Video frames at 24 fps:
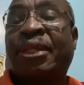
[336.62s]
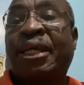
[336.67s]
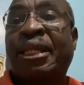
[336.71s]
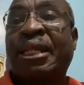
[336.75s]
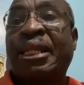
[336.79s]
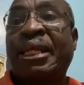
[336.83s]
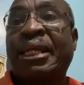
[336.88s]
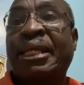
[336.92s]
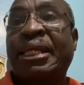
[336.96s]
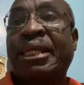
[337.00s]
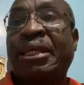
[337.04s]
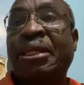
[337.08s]
then
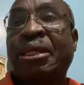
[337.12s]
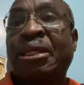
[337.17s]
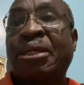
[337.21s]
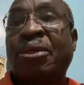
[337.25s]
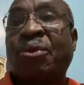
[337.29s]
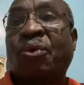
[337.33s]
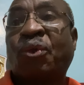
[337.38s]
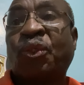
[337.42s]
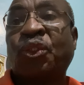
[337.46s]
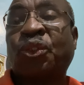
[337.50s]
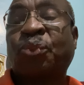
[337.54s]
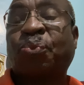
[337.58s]
he
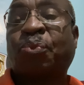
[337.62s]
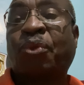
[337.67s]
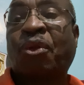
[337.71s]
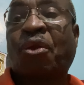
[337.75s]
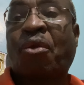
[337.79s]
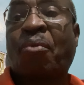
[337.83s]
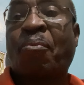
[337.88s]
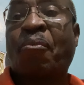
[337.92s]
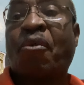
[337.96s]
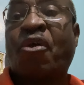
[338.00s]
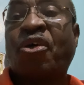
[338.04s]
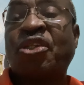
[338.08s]
was
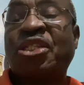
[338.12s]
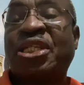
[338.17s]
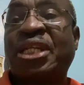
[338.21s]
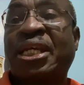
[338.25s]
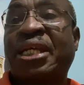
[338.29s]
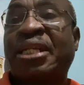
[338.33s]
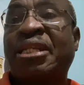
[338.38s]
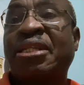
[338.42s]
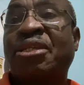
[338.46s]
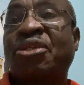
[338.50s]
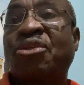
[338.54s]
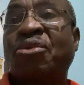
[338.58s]

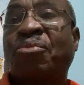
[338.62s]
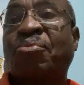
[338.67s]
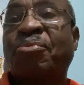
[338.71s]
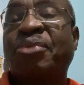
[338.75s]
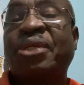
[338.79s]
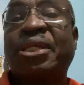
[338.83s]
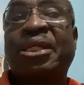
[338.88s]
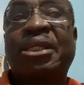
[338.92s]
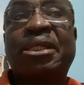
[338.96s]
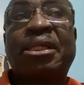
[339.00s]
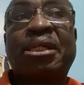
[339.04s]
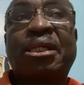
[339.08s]
promoted to
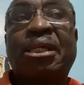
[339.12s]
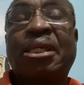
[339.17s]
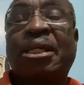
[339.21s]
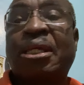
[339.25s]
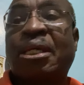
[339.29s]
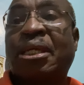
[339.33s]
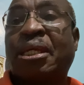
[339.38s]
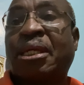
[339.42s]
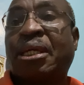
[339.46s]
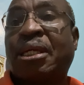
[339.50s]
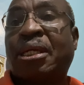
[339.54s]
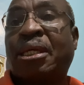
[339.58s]
be
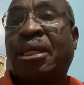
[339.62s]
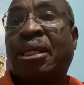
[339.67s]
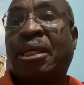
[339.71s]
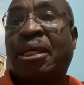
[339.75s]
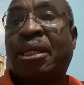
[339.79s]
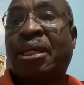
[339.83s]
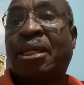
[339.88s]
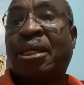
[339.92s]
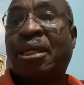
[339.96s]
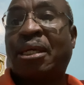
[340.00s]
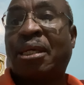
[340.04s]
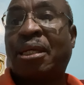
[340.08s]

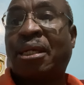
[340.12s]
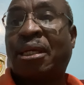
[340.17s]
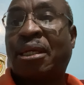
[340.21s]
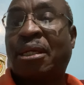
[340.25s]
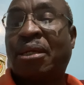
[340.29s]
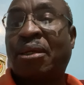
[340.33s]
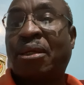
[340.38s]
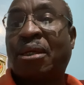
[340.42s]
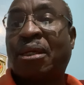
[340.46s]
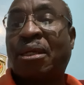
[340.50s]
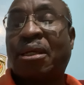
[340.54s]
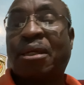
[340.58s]
the
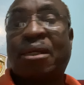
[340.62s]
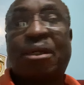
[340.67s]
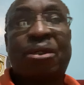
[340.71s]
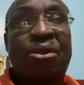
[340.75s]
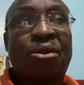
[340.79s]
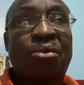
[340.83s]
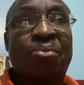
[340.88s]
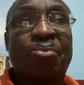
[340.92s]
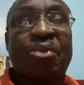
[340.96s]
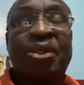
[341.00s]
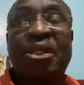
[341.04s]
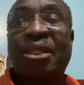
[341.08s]

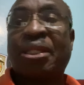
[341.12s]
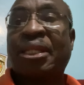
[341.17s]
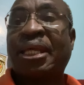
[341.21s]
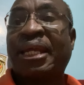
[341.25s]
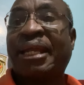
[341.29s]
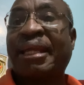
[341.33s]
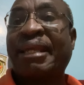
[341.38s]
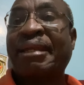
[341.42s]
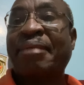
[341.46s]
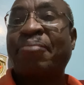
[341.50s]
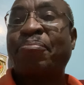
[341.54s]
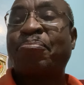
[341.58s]

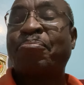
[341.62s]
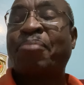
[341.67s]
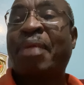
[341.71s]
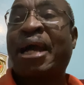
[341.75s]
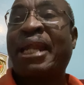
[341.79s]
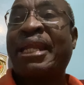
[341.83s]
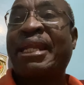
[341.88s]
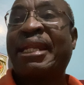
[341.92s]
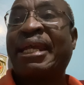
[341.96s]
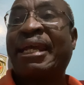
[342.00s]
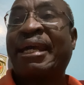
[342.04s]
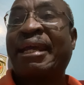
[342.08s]

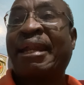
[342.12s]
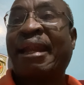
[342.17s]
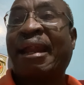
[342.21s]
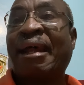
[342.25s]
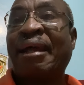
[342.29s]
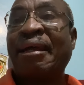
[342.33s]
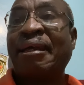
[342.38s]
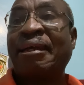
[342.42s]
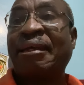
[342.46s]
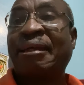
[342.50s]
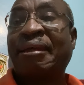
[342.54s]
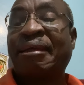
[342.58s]

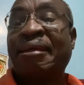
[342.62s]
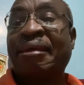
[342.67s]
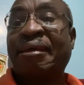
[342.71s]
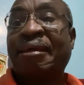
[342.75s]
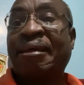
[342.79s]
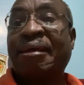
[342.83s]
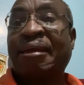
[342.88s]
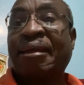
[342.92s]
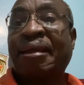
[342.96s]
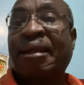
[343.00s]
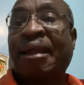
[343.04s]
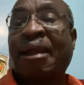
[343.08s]
Mandera
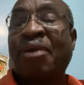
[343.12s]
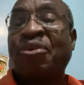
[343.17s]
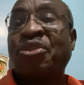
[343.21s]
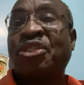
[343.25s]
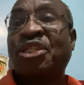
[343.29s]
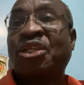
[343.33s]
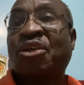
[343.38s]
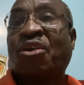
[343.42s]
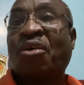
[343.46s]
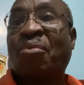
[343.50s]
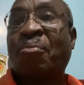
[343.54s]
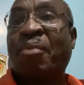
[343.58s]

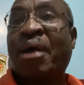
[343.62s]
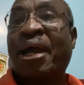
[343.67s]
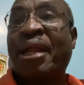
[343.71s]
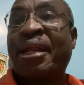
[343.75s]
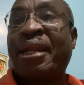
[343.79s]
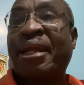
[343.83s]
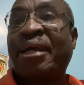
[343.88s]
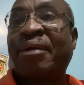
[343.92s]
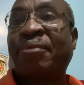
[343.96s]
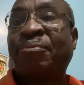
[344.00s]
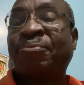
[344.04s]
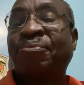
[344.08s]
County
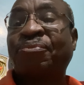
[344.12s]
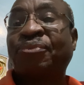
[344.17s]
Commander.